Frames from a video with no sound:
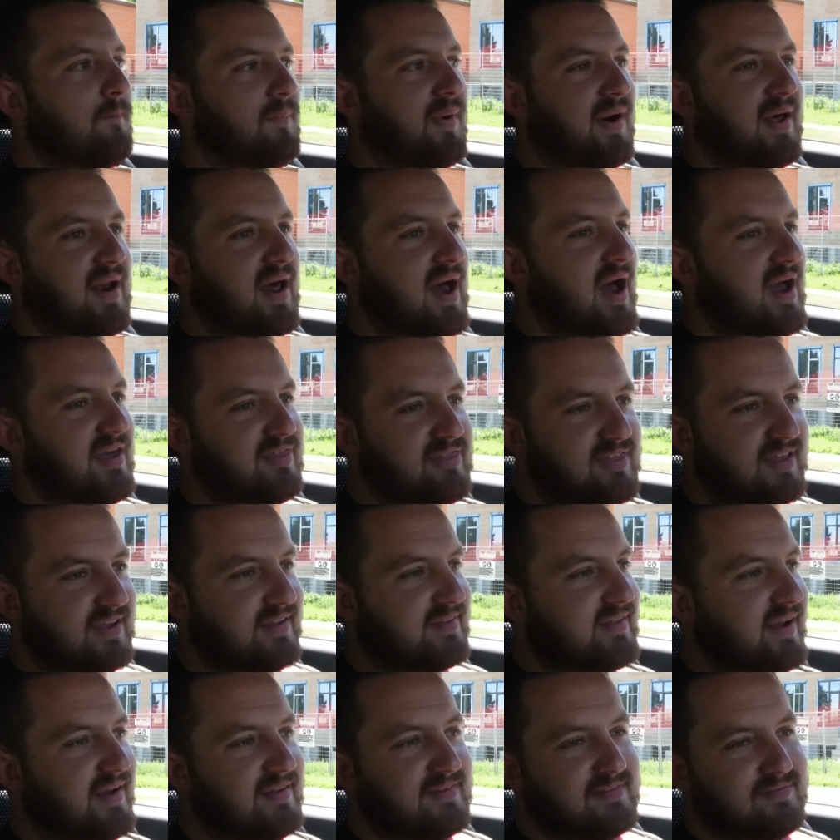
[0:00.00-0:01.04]
But I
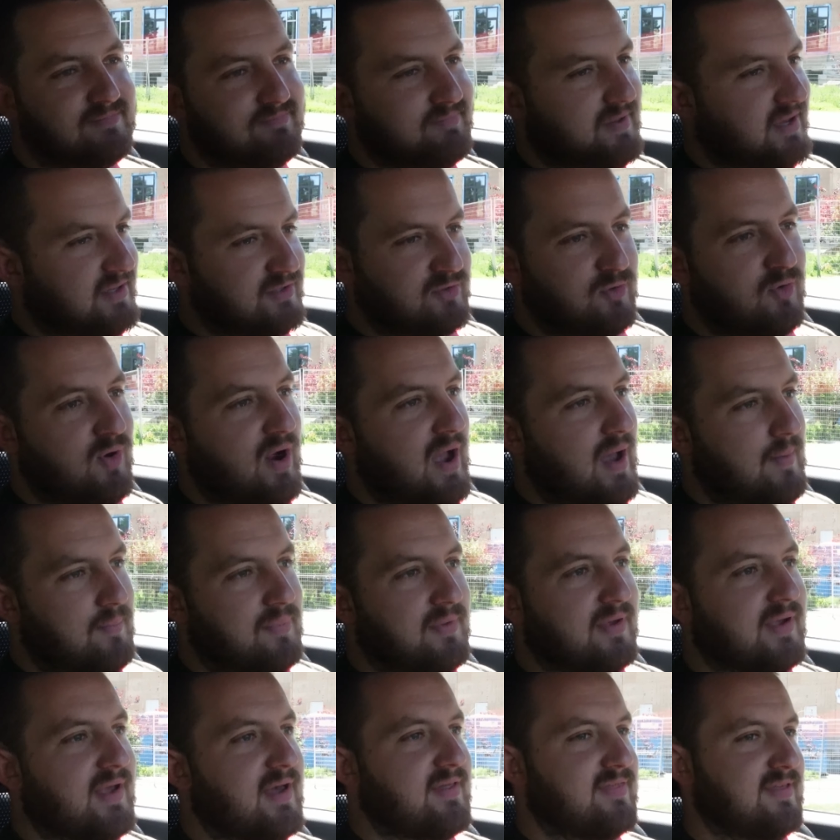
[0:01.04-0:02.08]
think that's
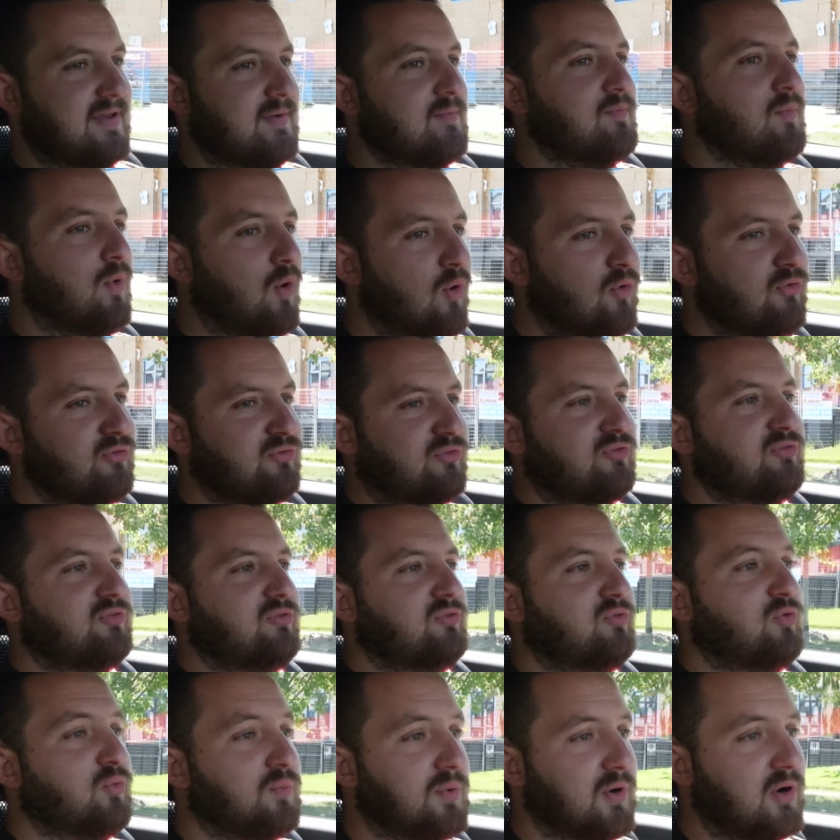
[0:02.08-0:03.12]
crap. Like, I think most
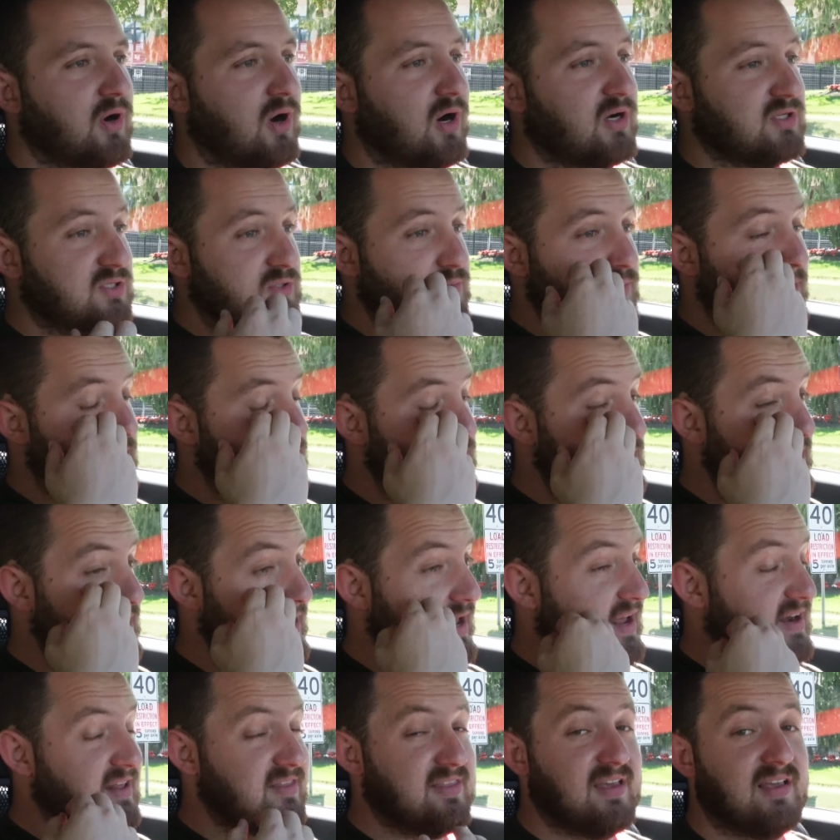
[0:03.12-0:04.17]
supercars,
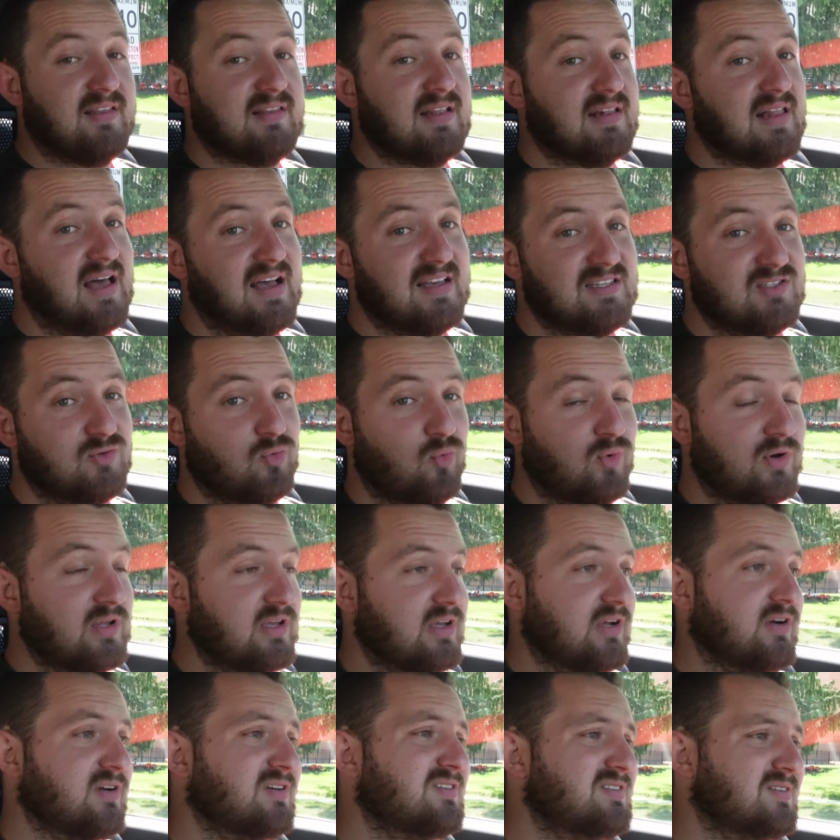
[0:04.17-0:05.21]
especially anything in the last
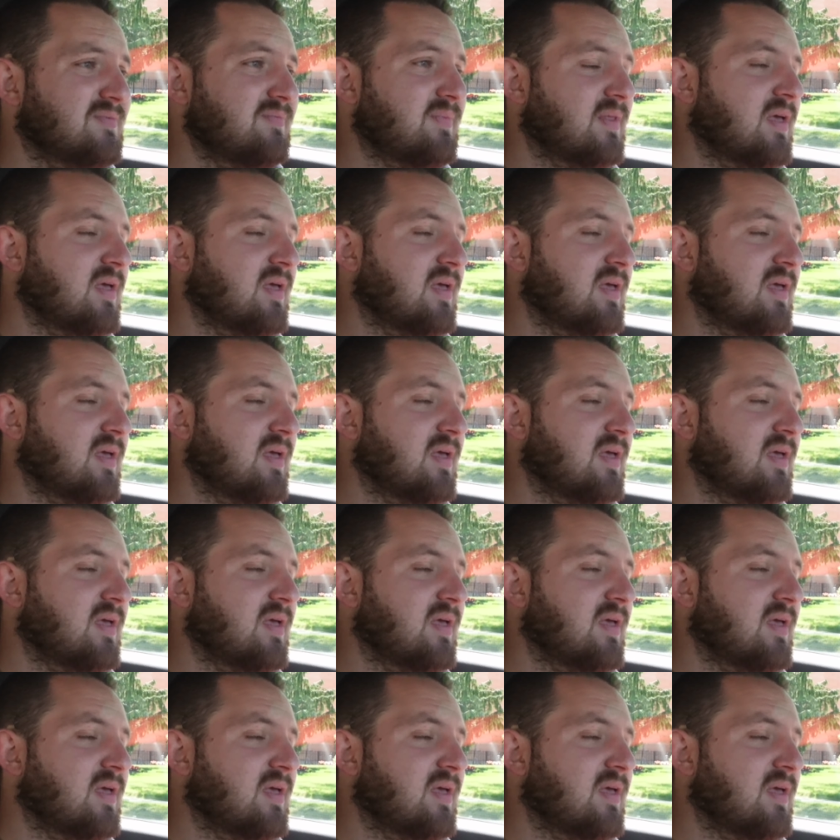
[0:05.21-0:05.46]
20 years,